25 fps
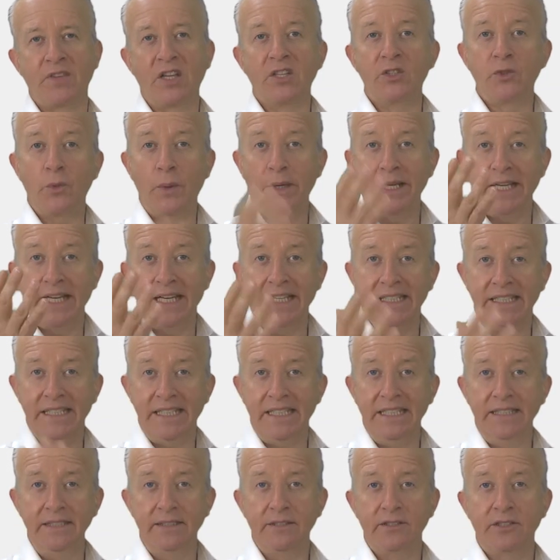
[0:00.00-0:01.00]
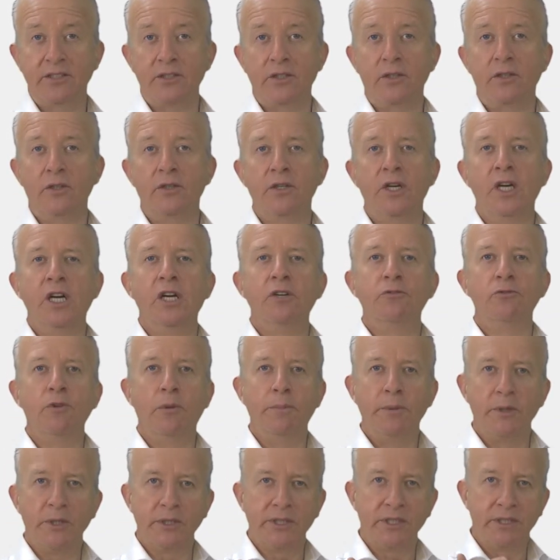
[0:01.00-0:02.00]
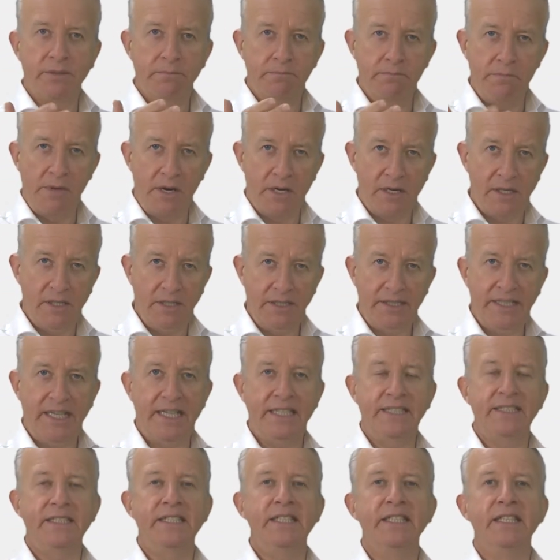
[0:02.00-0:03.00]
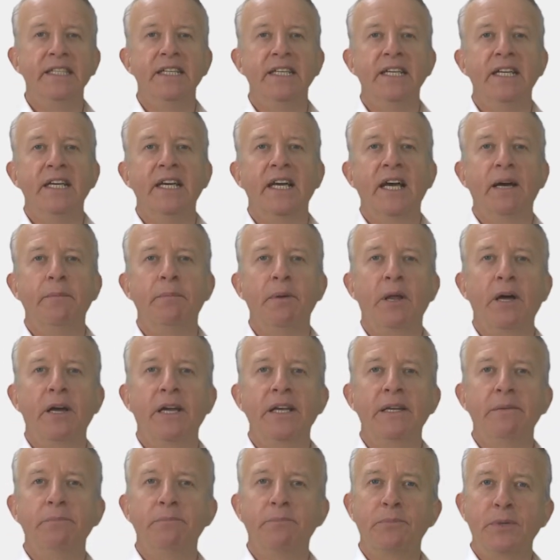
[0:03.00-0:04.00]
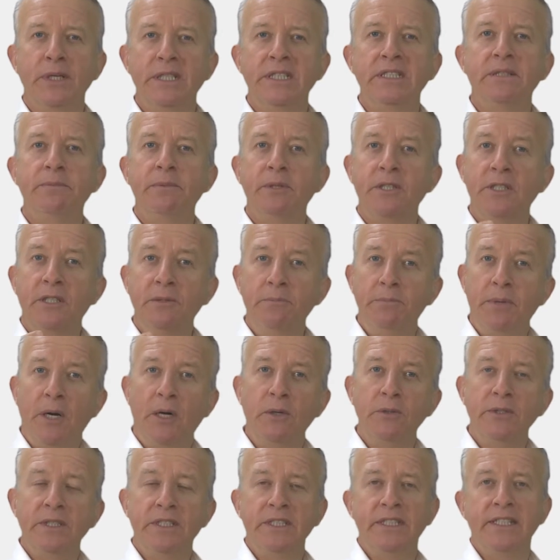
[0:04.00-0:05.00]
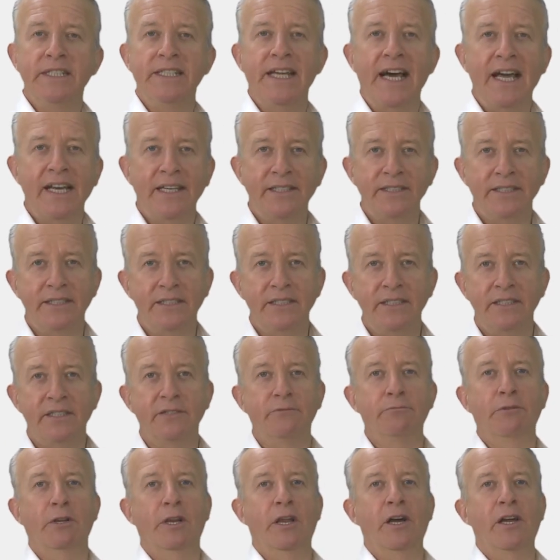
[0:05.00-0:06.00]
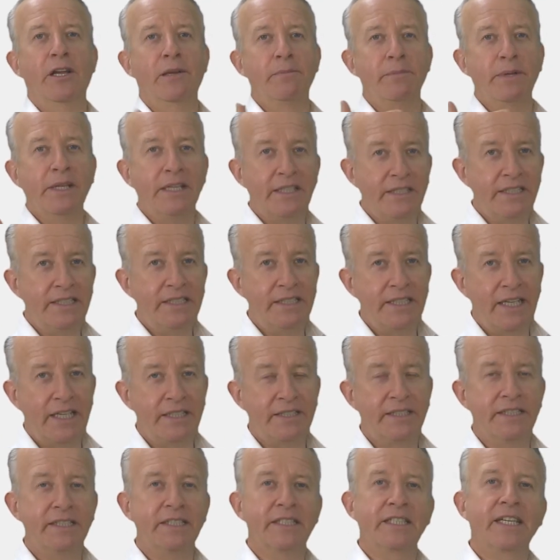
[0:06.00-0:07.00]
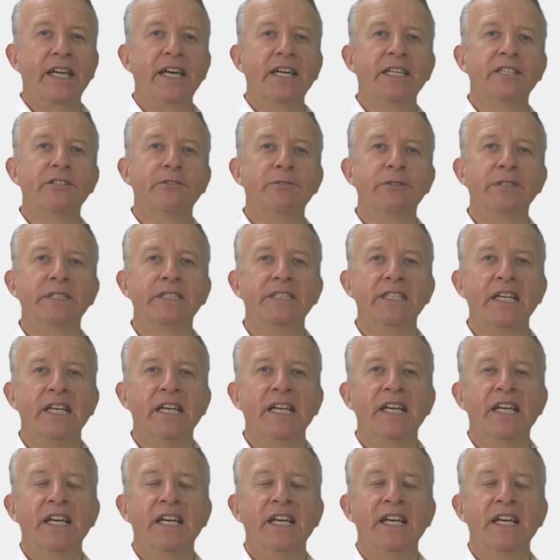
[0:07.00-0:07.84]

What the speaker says: 2018 saw robust model testing, applying principal component analysis, reliability testing to categories,